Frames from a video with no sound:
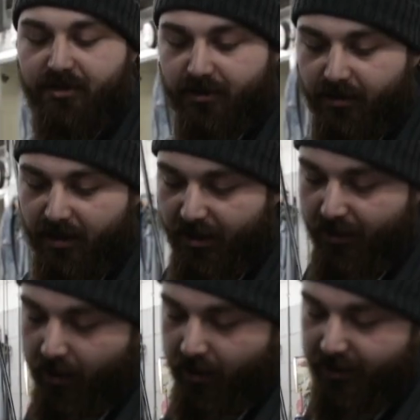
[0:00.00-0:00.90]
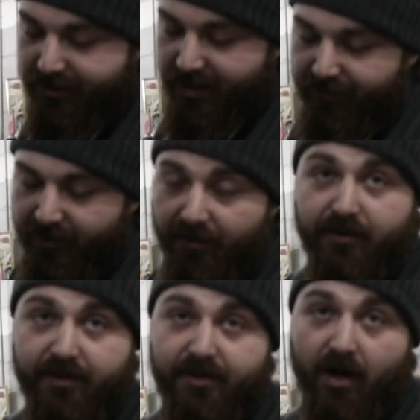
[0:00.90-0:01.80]
sure that you are at a safe
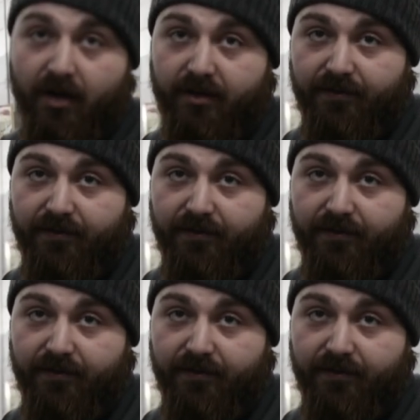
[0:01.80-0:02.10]
level to start the